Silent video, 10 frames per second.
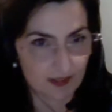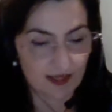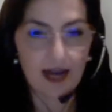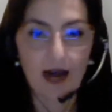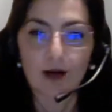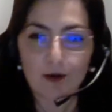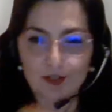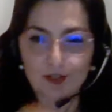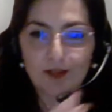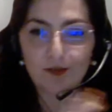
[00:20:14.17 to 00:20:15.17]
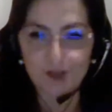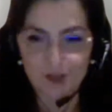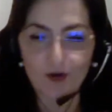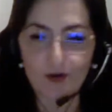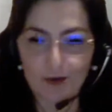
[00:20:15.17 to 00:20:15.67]
I'll tell you a
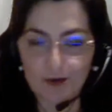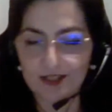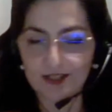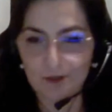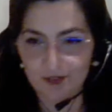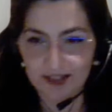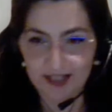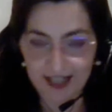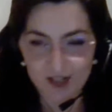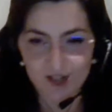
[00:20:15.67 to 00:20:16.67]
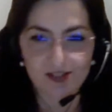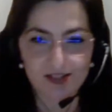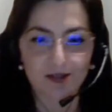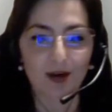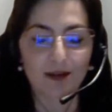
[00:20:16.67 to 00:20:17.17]
story about the number of litigations
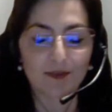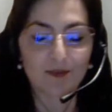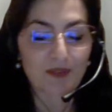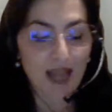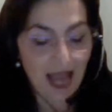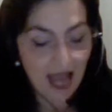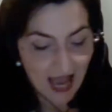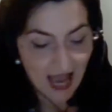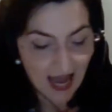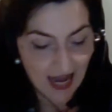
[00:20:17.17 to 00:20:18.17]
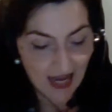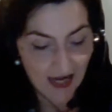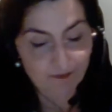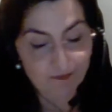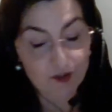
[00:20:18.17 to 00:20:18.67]
in a
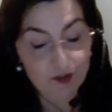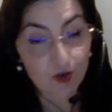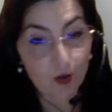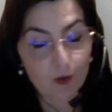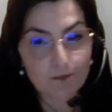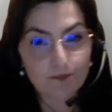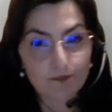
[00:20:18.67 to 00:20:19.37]
while. So